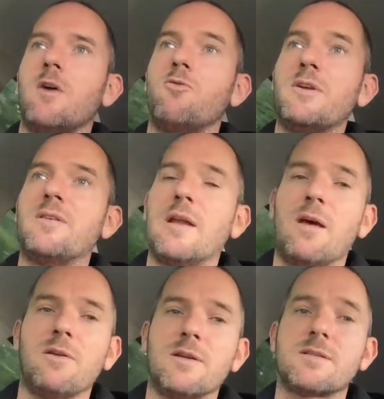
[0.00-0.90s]
retail
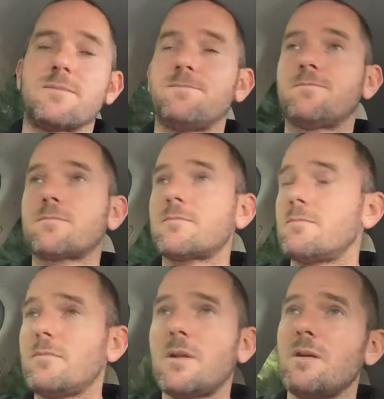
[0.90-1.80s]
outlets.
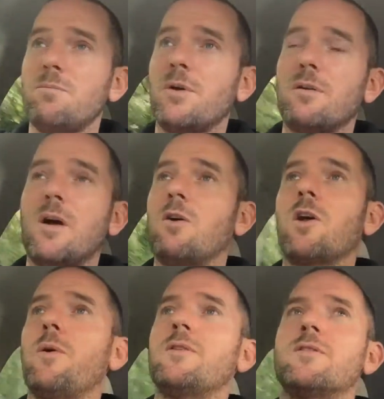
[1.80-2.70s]
But I'll
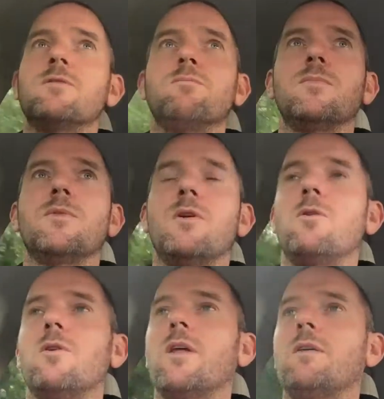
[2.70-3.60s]
go into the
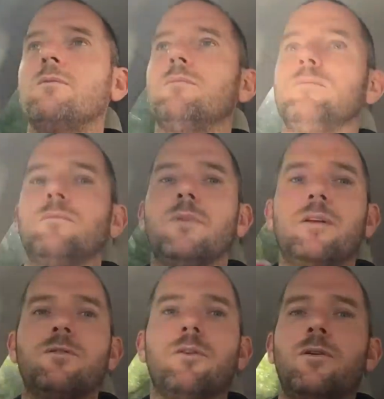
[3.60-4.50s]
whole of that
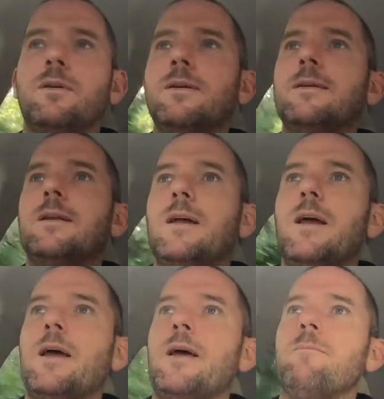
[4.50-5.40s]
later on.
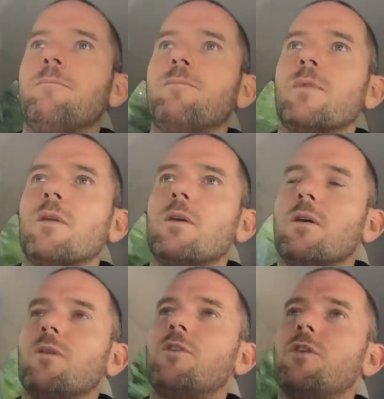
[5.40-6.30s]

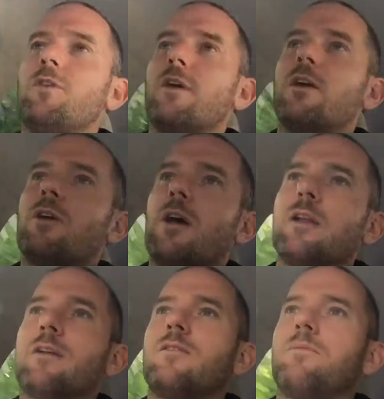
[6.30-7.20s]
Um, the other thing I'd, I'd,
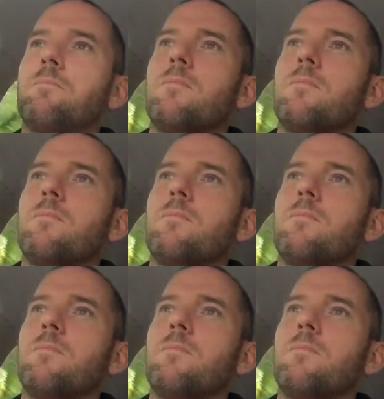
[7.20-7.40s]
like to